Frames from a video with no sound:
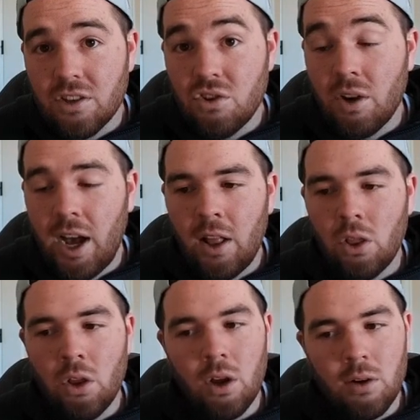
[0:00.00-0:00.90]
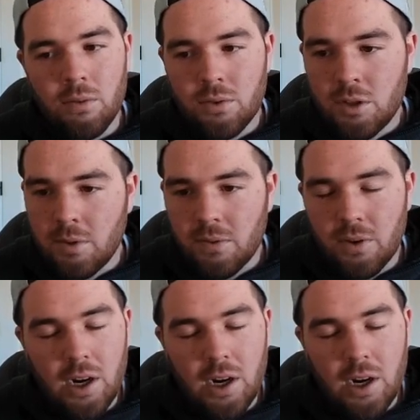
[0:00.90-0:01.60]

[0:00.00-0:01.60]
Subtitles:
a dude I love, to be fair.